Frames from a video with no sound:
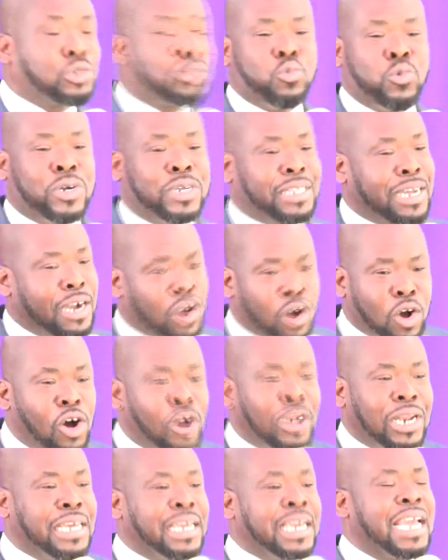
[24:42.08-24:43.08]
with the
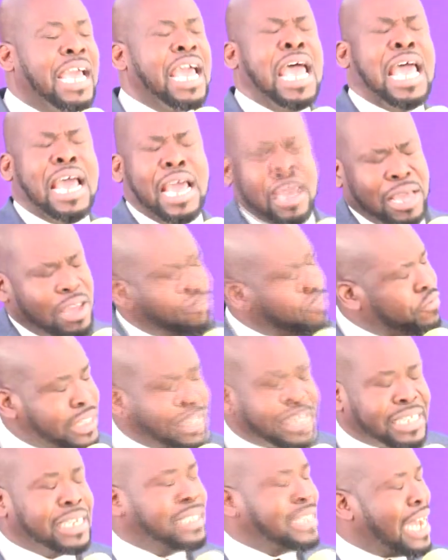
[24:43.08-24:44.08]
calling,
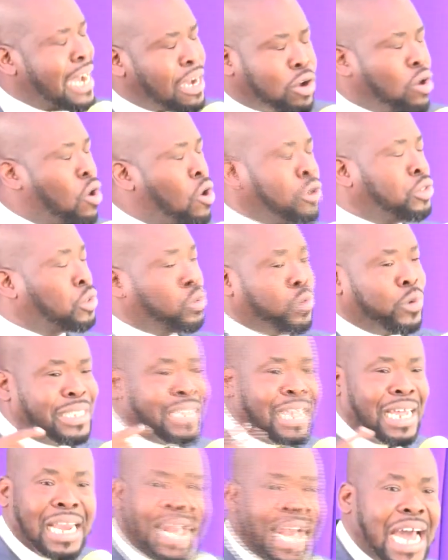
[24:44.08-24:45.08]
everything that goes with
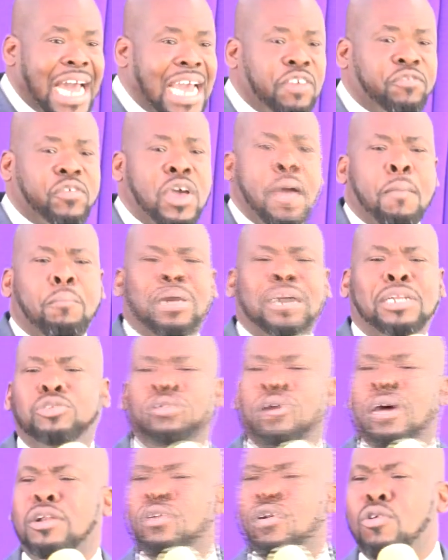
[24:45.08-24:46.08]
the life, but you
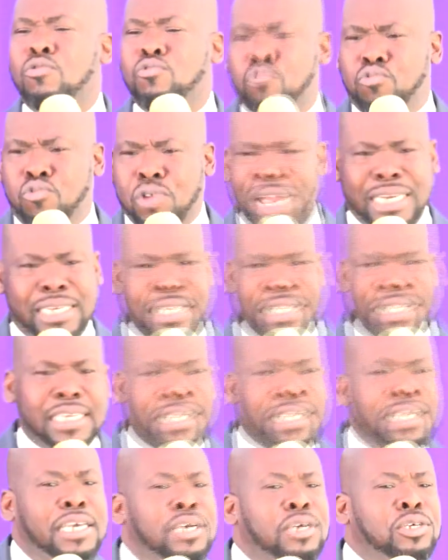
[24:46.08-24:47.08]
are not
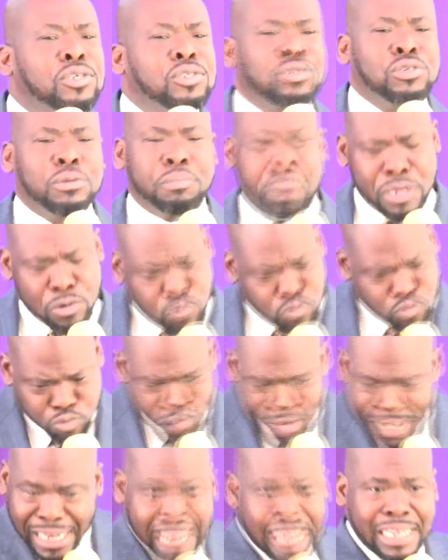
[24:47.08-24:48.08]
ready to be
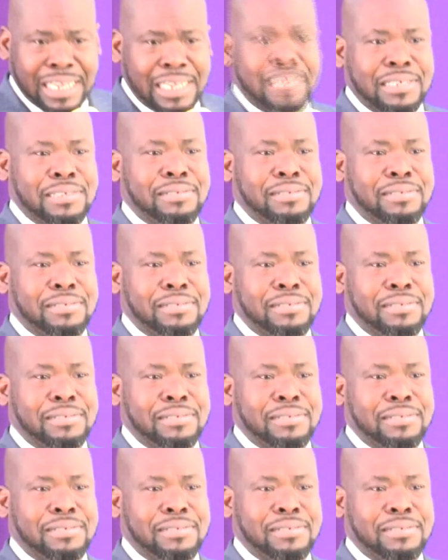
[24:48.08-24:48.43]
willing.